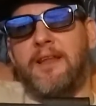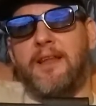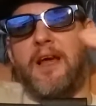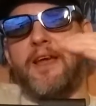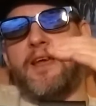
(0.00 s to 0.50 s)

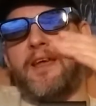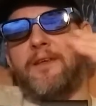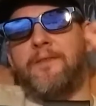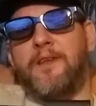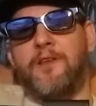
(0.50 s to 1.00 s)
like
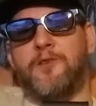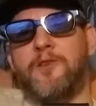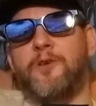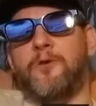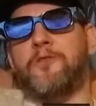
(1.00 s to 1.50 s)
these
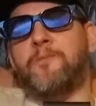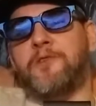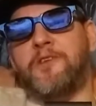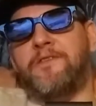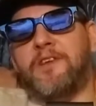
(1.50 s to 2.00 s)
dudes.
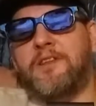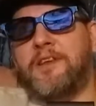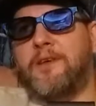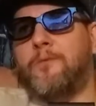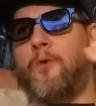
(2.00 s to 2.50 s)

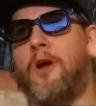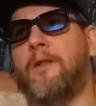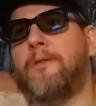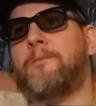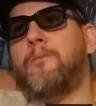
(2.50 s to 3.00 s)
Specifically,
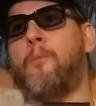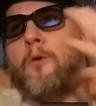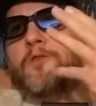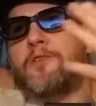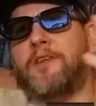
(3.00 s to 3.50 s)
well,
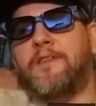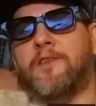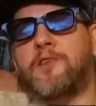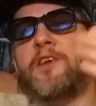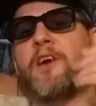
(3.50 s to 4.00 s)
mostly the
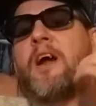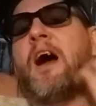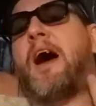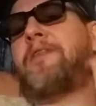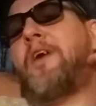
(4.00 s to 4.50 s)
singer.
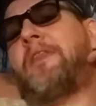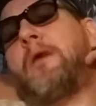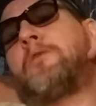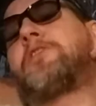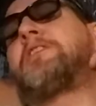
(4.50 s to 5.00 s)
I thought
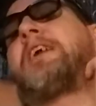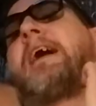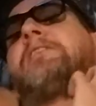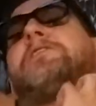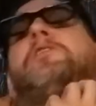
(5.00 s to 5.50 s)
that was a
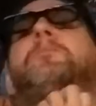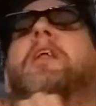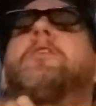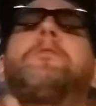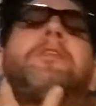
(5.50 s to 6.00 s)
tattoo, but
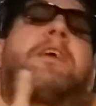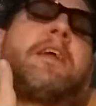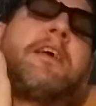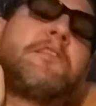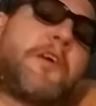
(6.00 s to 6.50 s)
I don't think
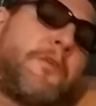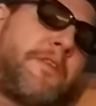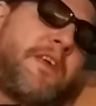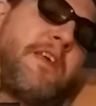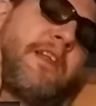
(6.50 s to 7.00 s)
it is. I don't
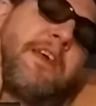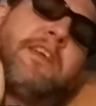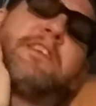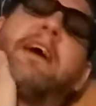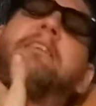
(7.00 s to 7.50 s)
think
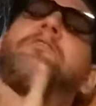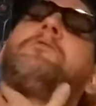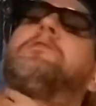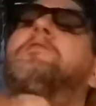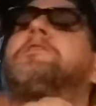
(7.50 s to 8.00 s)
he
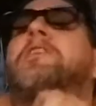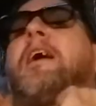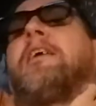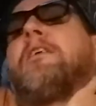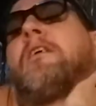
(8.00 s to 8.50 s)
tattooed his
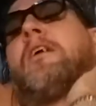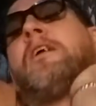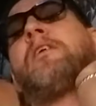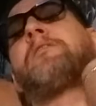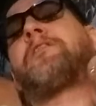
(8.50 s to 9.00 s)
entire
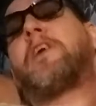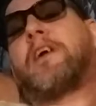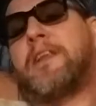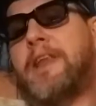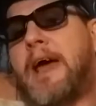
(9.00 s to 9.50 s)

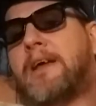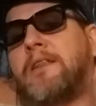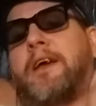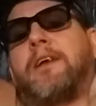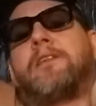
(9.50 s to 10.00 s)
fucking neck
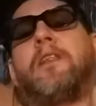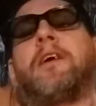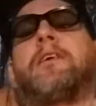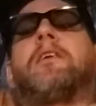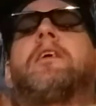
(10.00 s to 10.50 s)
like
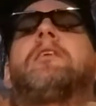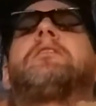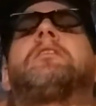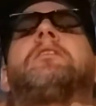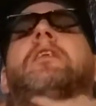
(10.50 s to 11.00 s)

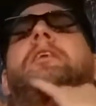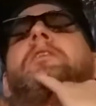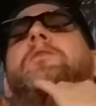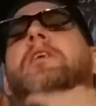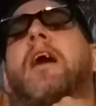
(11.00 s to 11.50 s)

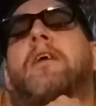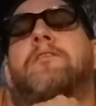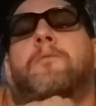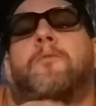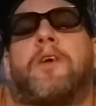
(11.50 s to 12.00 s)
the guy
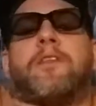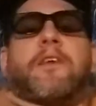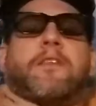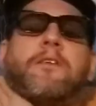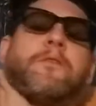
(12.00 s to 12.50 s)
from
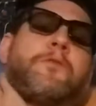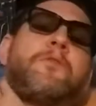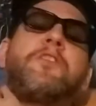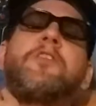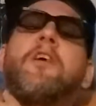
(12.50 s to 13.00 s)
like the
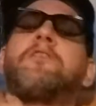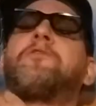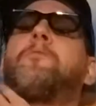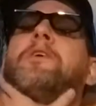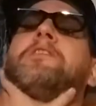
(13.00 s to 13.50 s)
guitarist
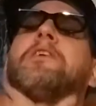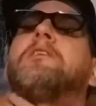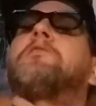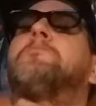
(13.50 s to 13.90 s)
from Rage Against the